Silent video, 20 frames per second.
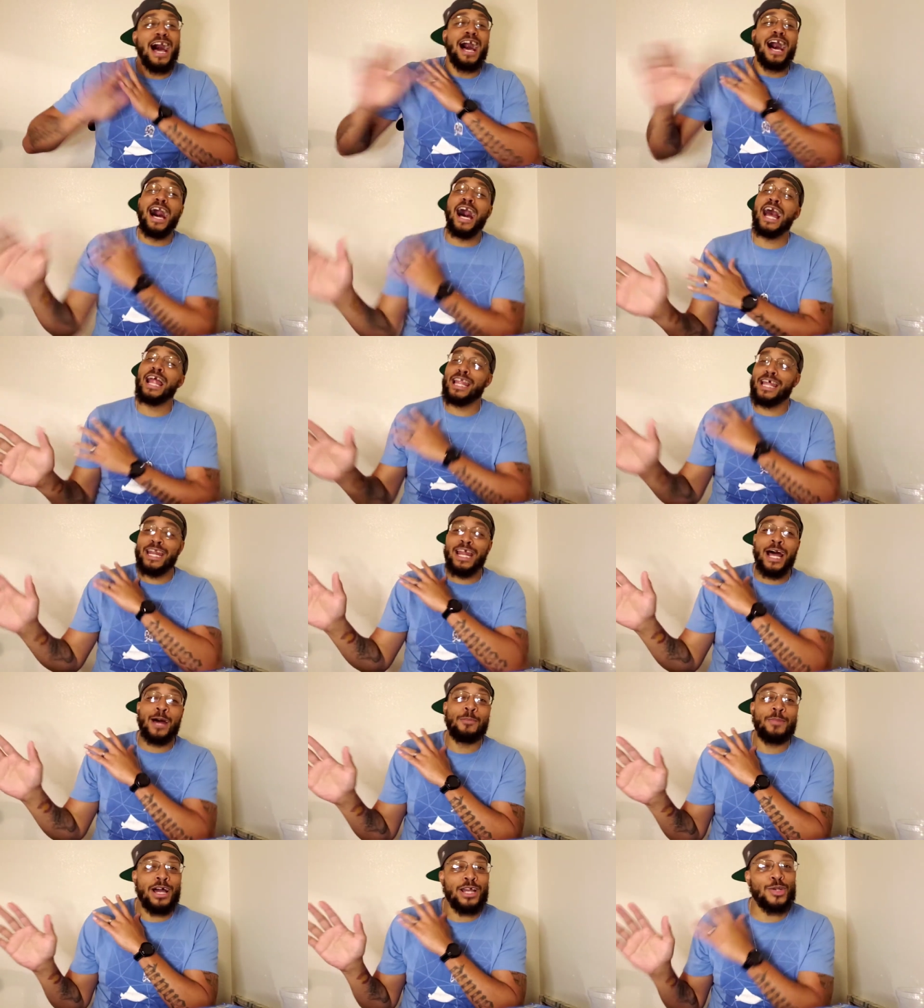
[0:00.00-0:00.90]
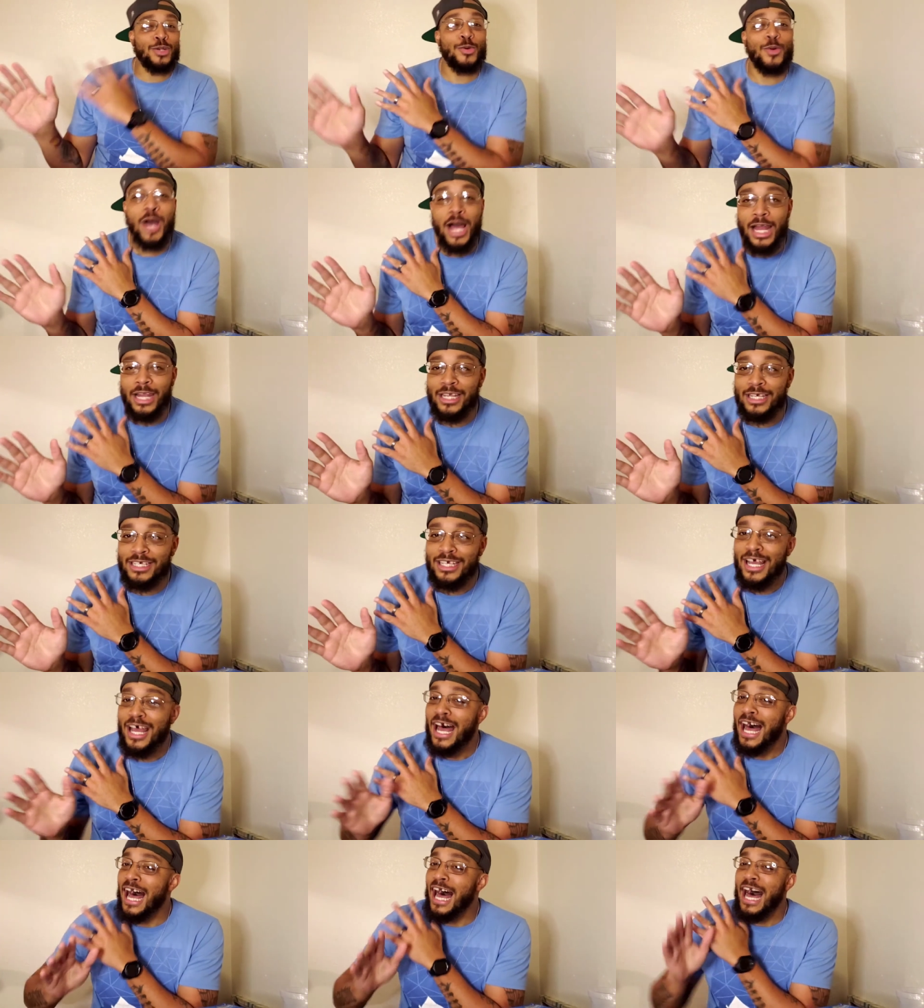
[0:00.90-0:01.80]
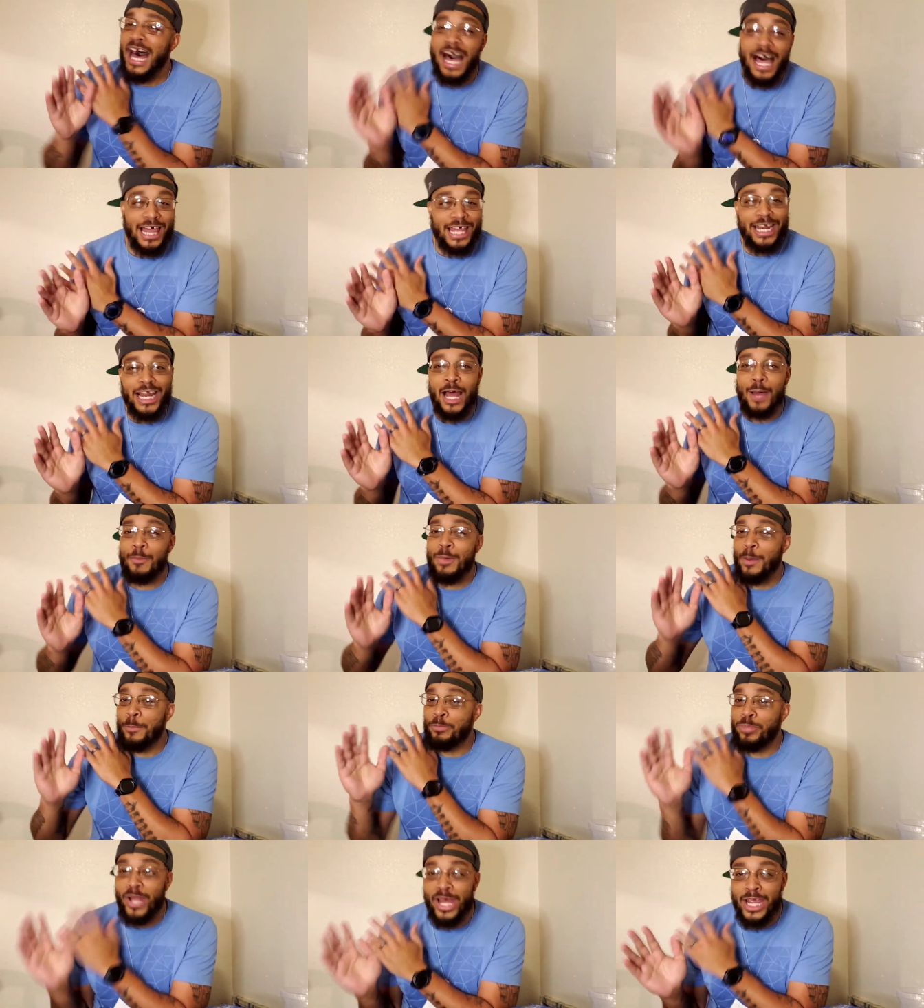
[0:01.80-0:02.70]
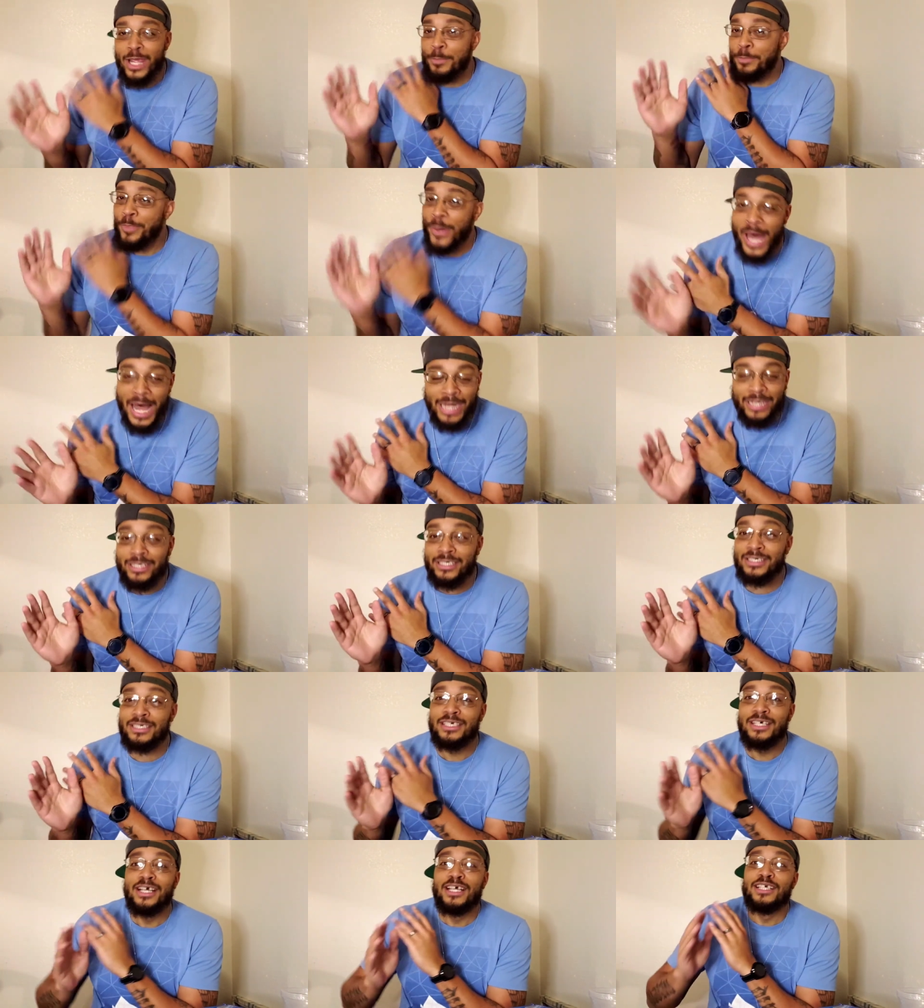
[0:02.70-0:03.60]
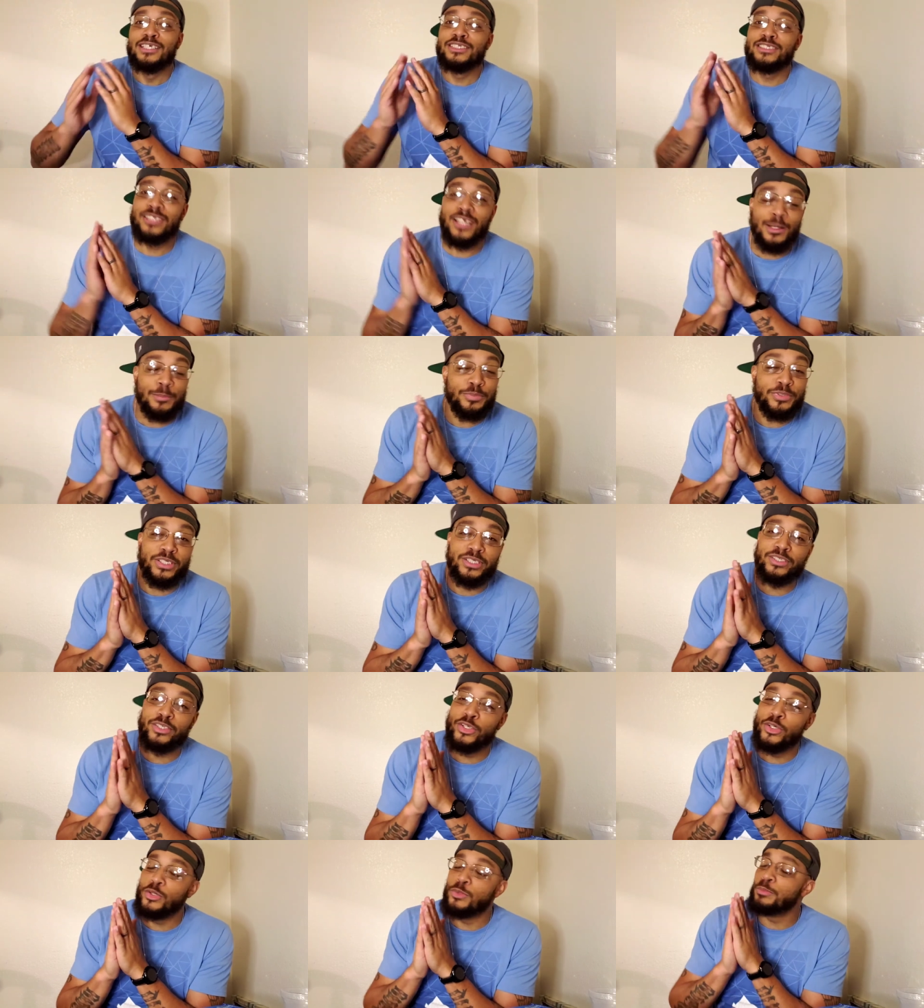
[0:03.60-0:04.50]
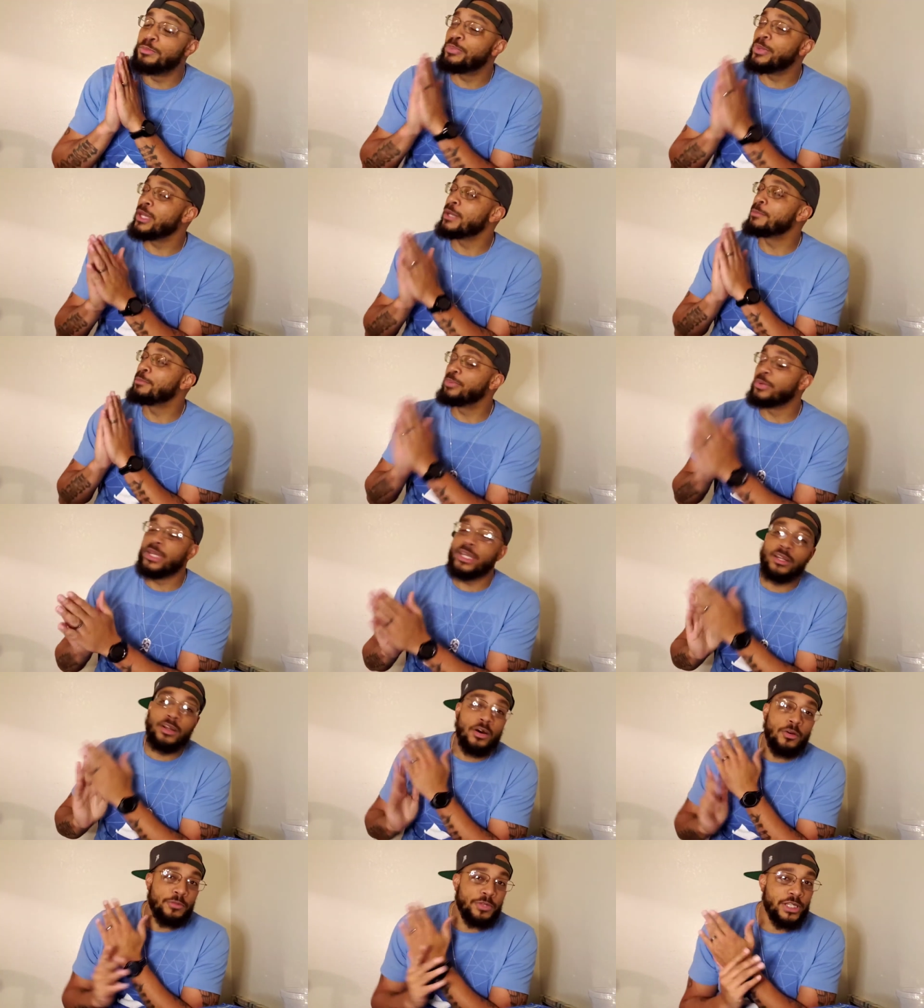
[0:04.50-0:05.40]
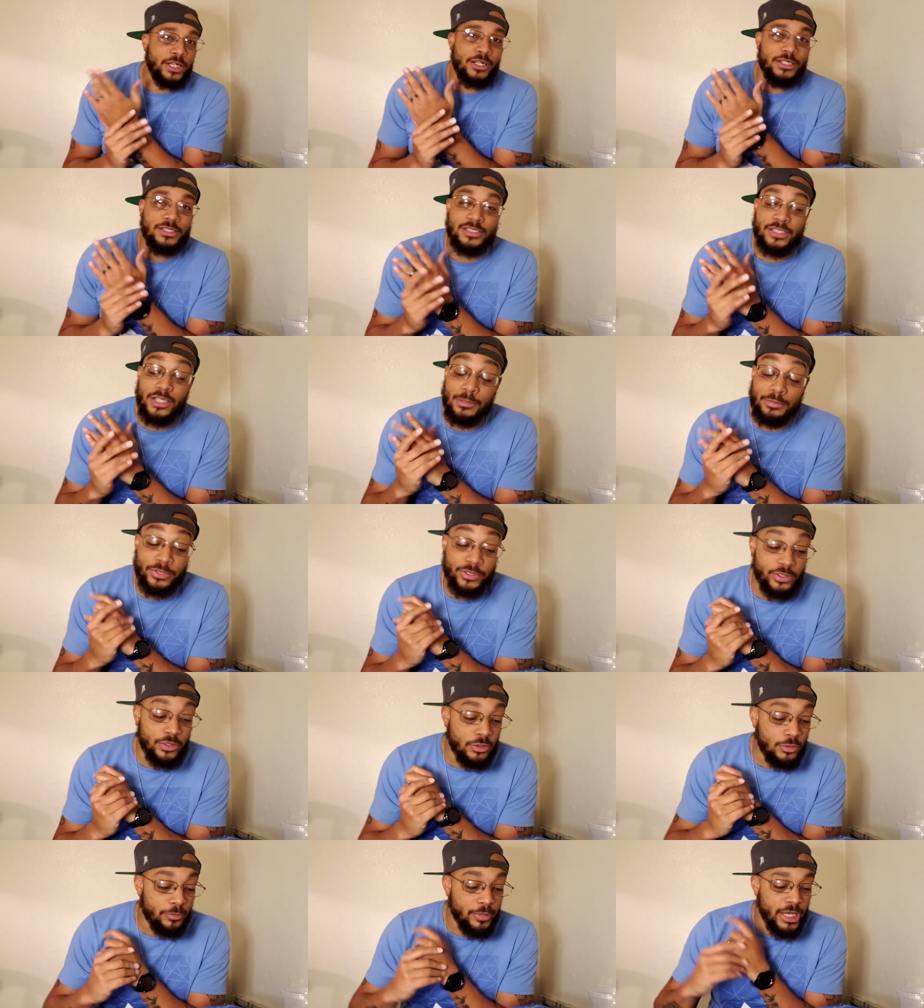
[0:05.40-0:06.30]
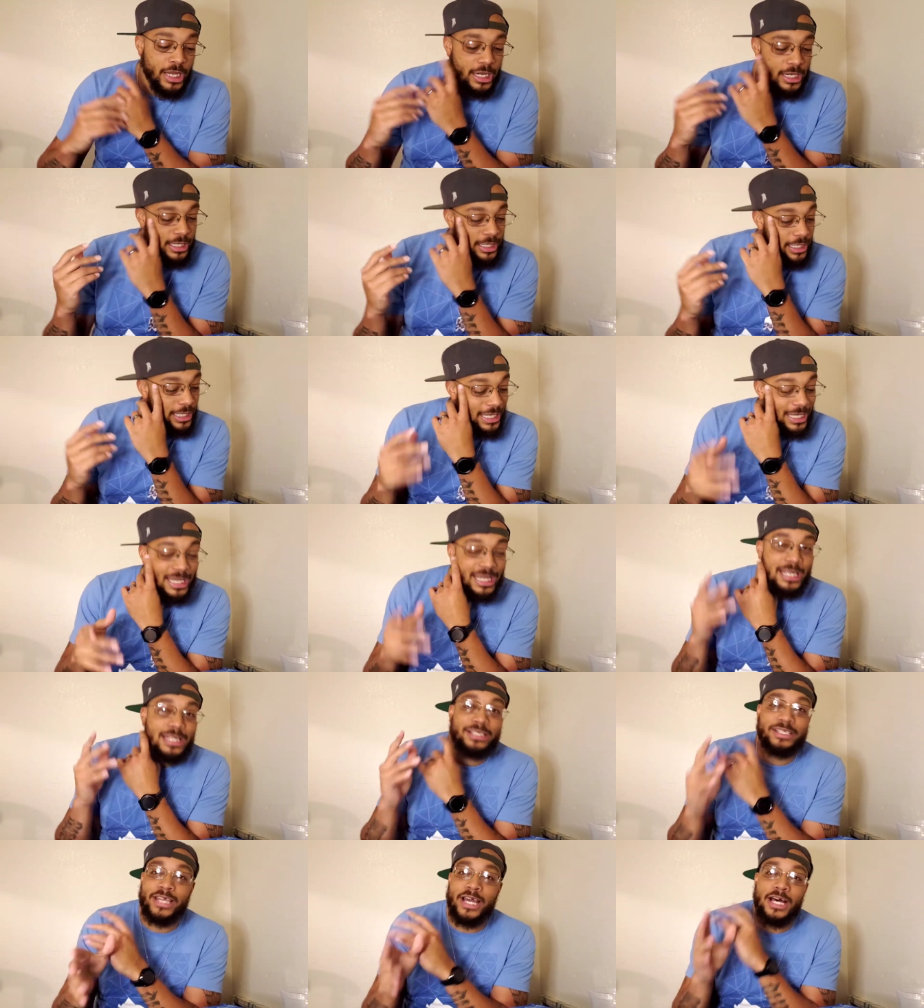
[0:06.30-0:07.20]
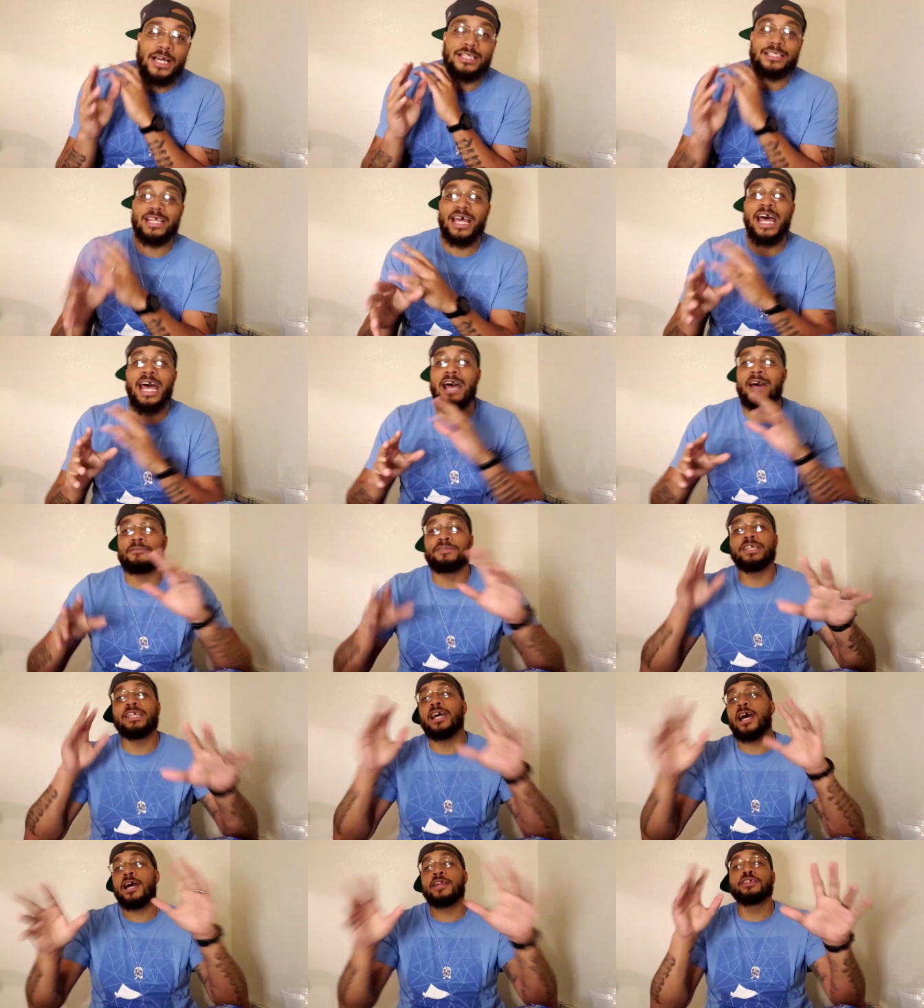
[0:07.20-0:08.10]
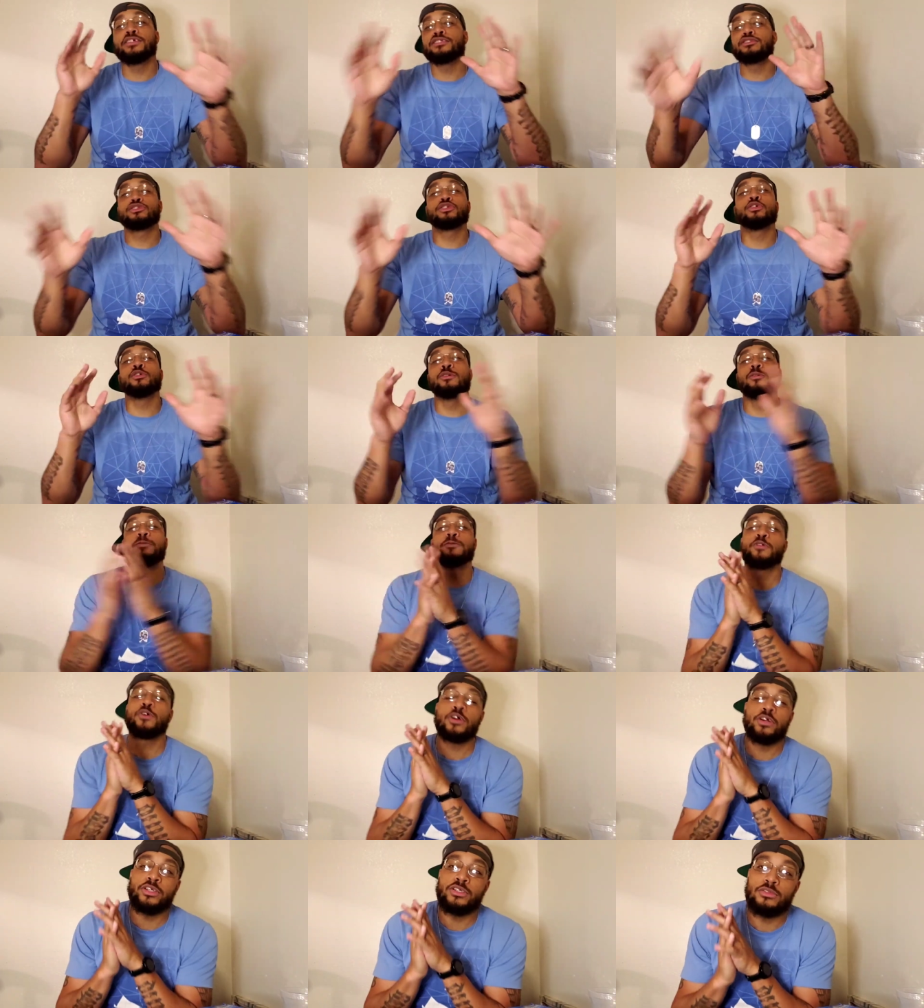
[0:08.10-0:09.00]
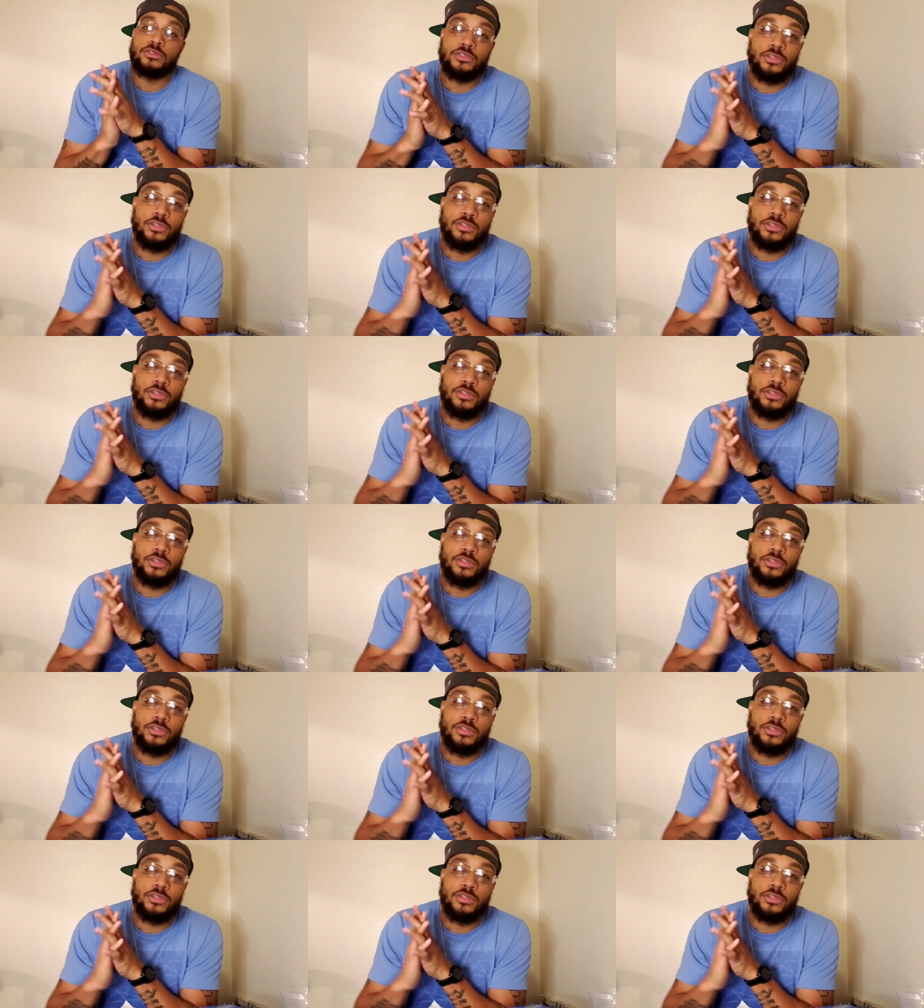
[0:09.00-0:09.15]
I hollered at my guala, I hollered at my player partner, something new, Big Ben over there is something new, man. And he does have the other two for you.